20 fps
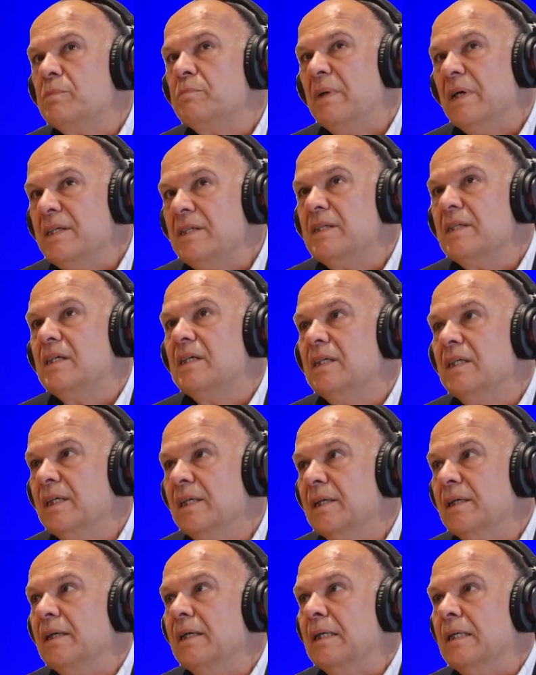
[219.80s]

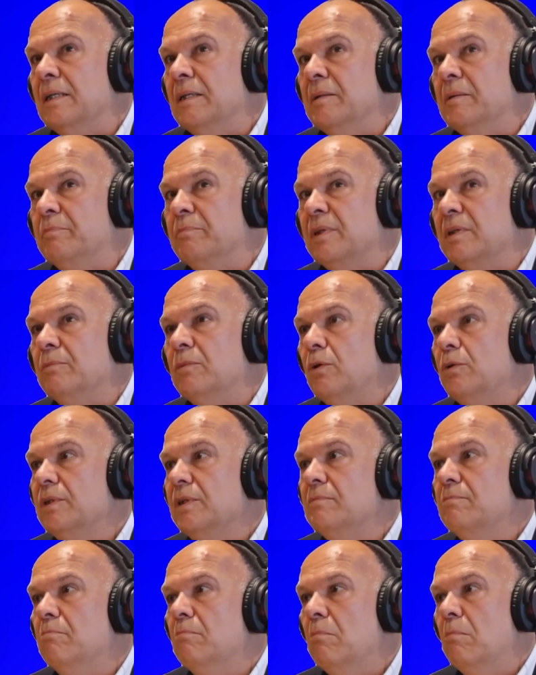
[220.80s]
basically
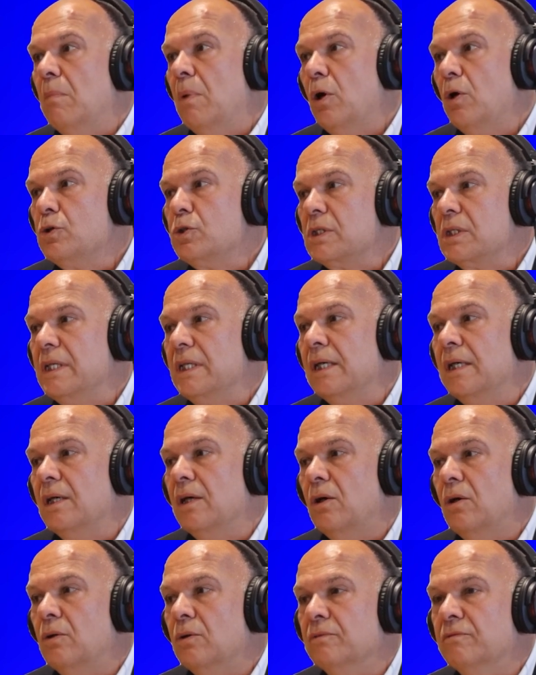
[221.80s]
promoted
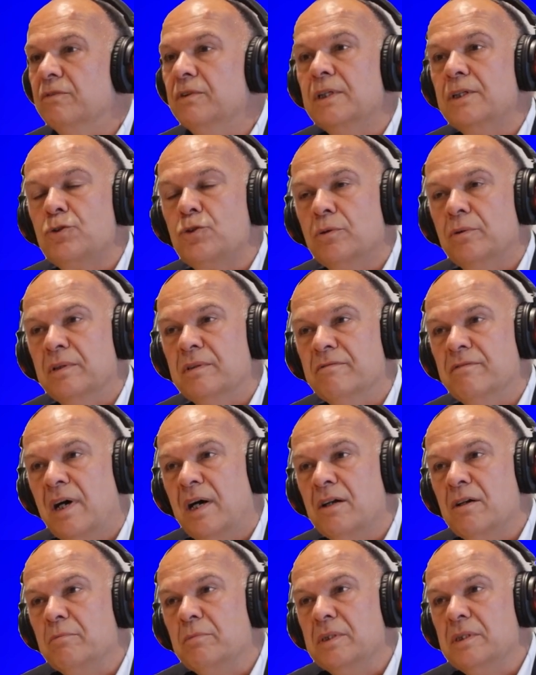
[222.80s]
mostly on virtual
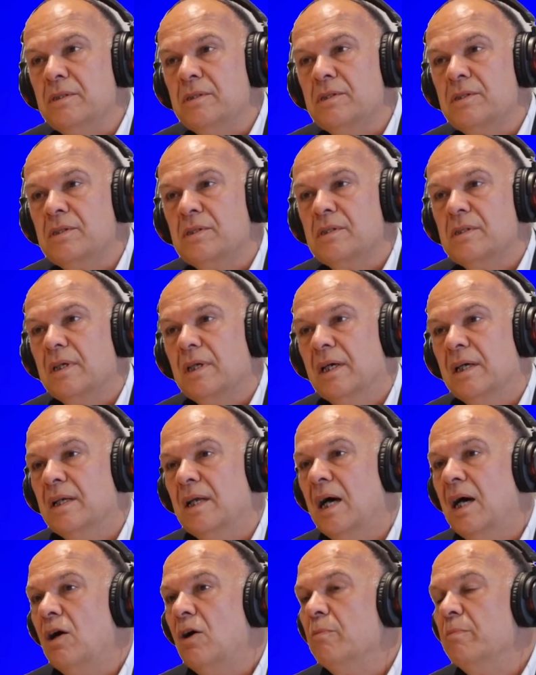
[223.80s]
environments
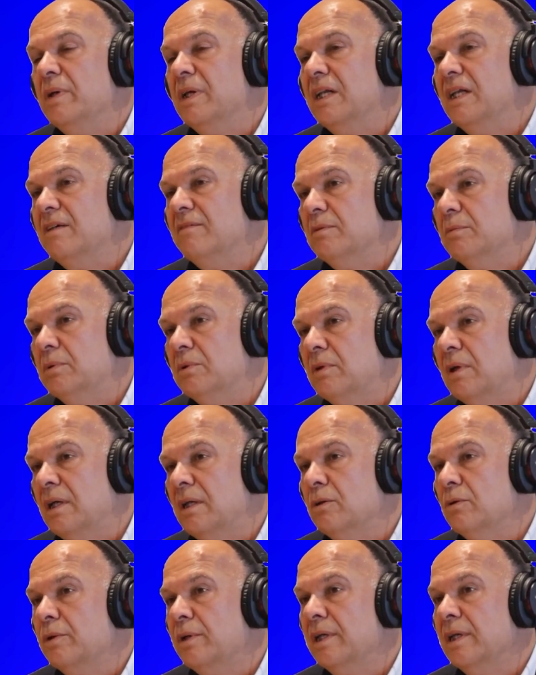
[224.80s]
and how believable
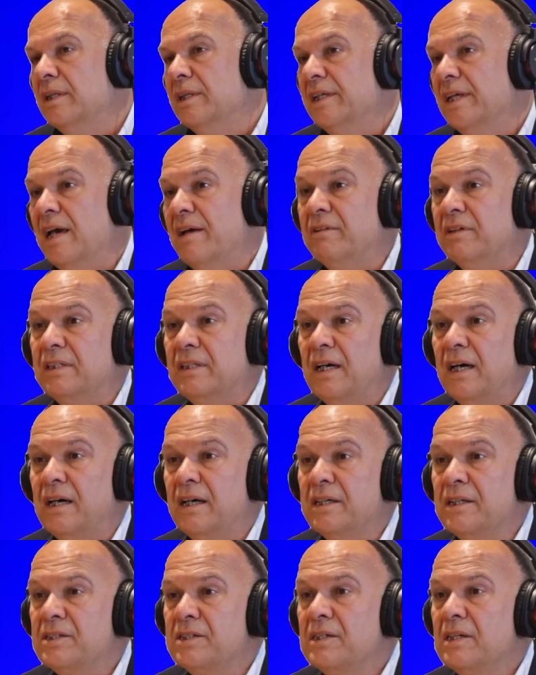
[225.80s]
are looking the
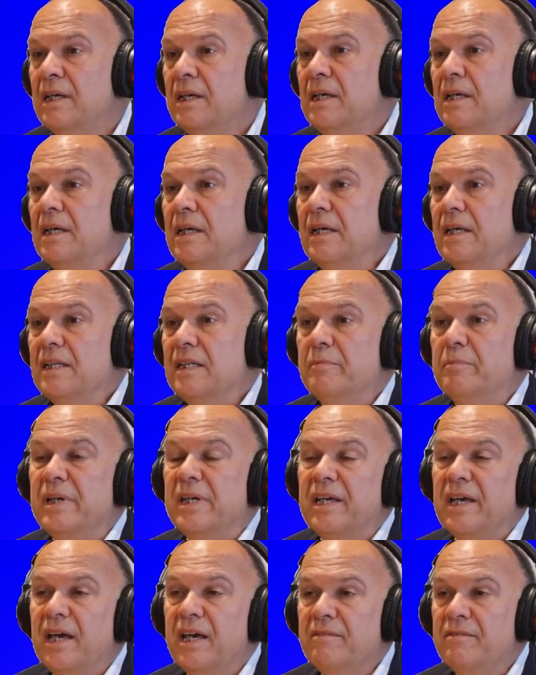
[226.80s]
avatars, the
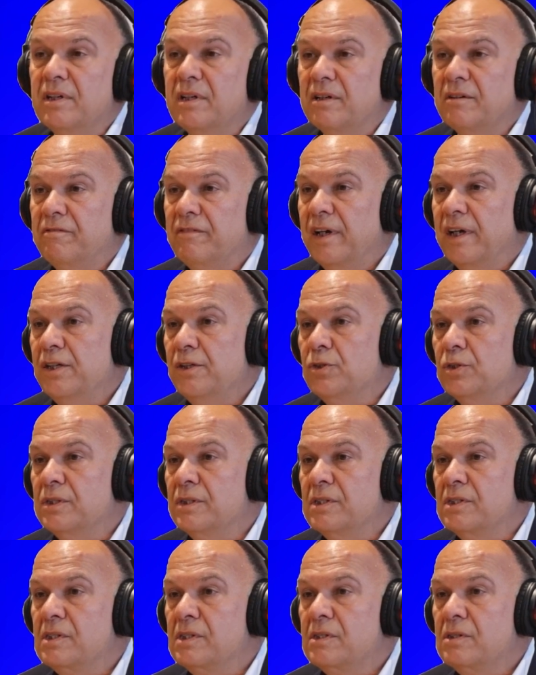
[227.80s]
behavior of
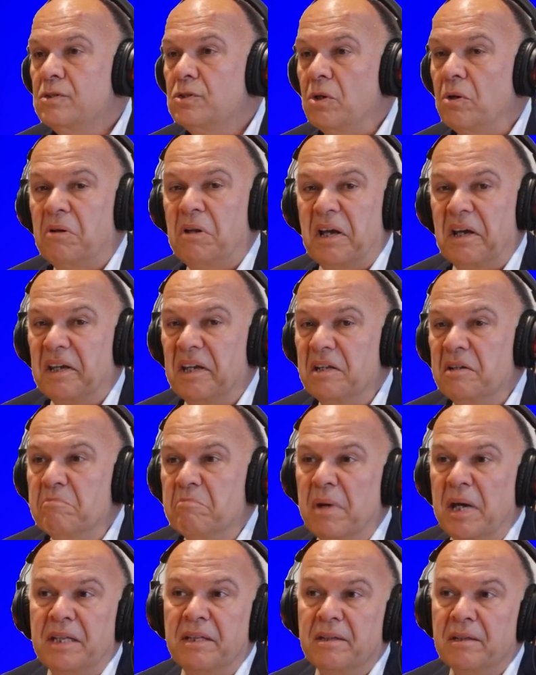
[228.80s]
agents, so like
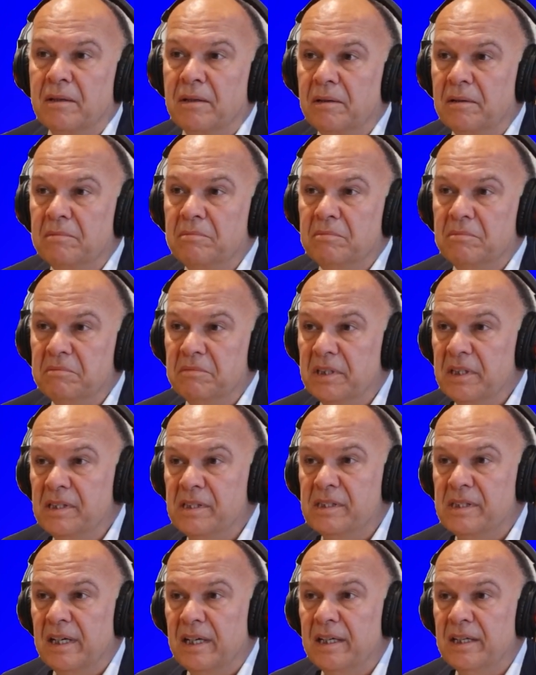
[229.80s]
in Meta
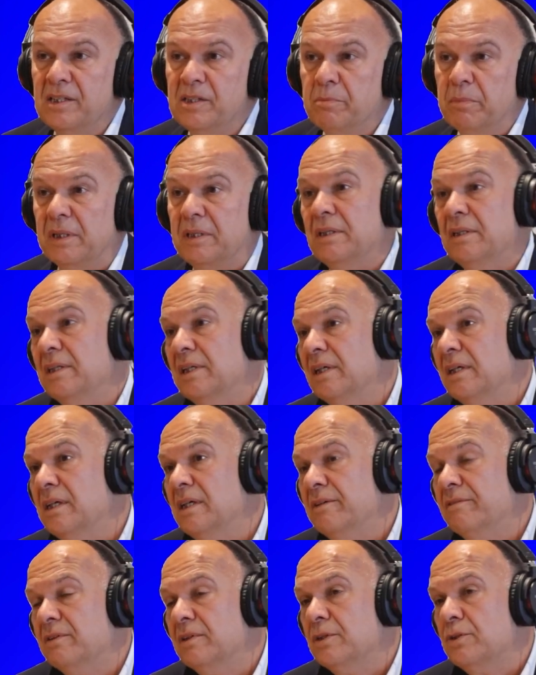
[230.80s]
these days, but in the
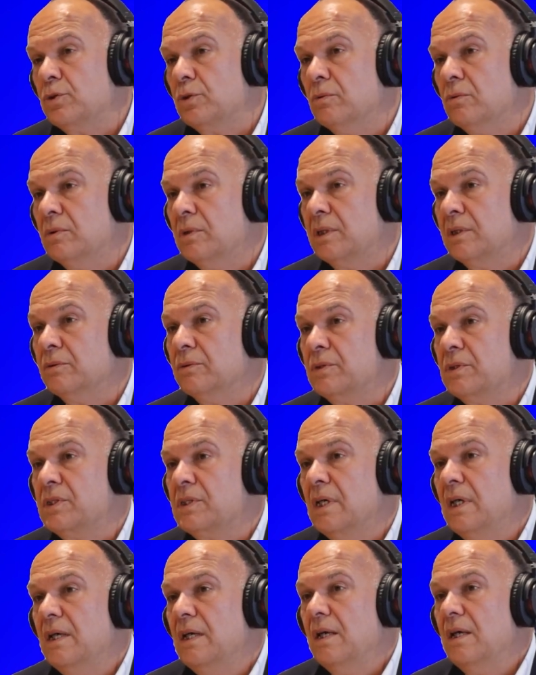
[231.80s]
early virtual
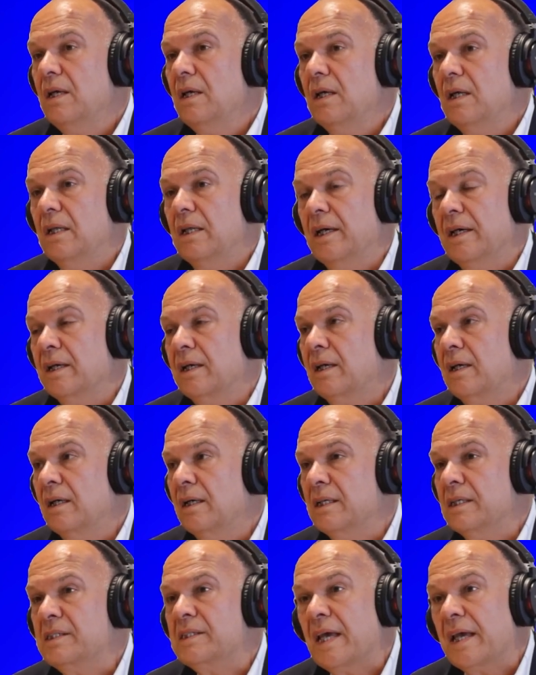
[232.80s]
worlds, like
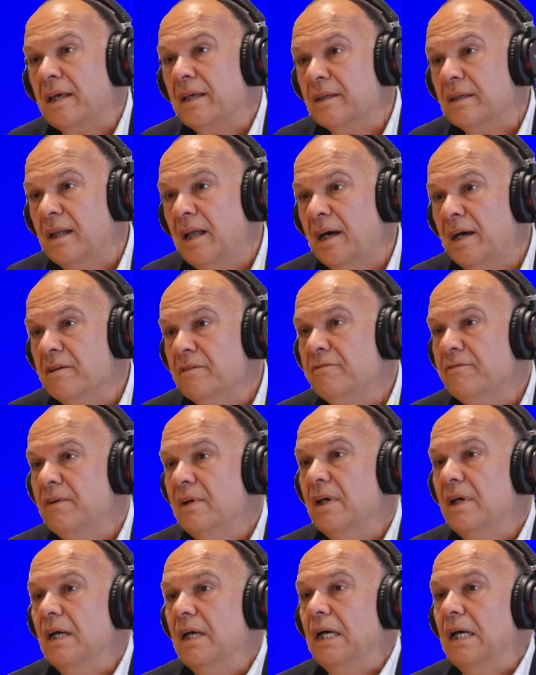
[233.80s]
Second Life,